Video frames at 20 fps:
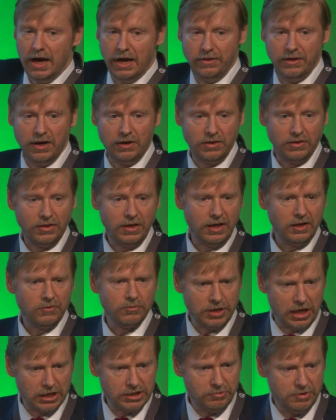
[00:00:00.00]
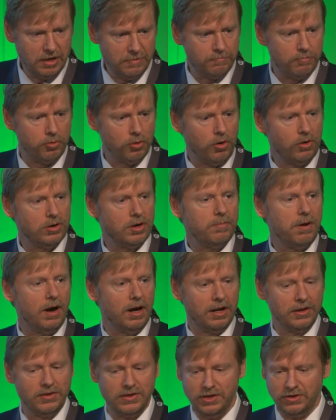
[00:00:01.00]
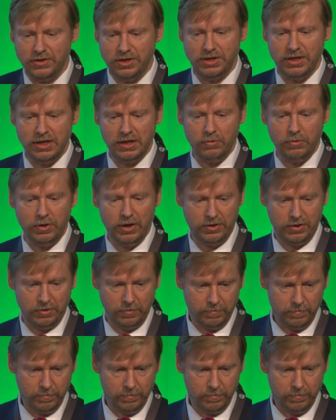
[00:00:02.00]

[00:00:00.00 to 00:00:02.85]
And they're the things which actually need broader policies to deal with.